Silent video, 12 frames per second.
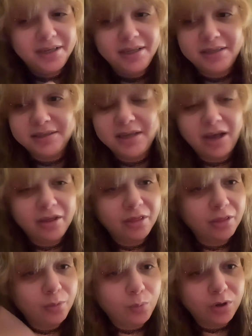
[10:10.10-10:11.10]
it's not
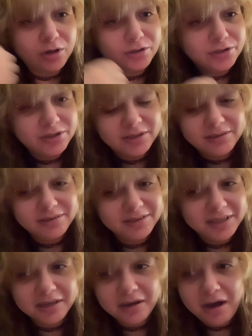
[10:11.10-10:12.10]
the worst
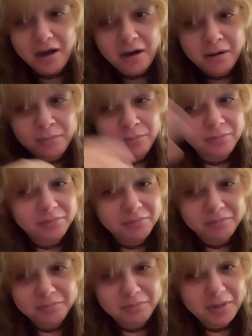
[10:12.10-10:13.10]
sitcom
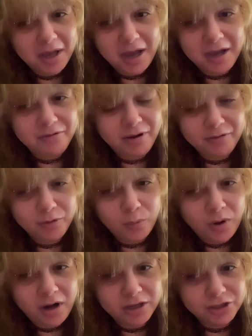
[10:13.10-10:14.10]
I've ever
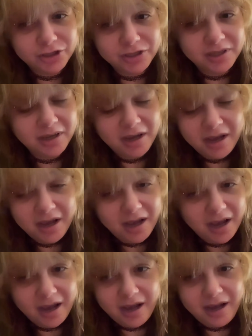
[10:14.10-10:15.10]
watched.
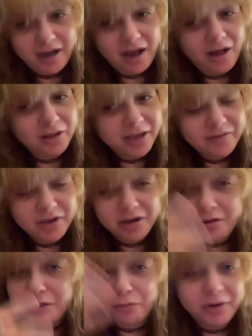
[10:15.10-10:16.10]
I'll give
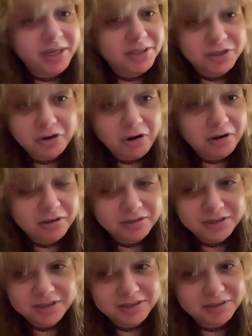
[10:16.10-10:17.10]
it 3
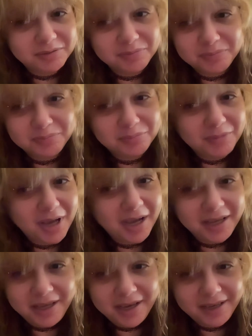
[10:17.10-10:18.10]
stars, I
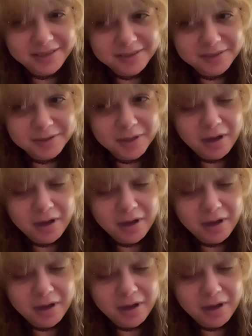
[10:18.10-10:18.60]
guess.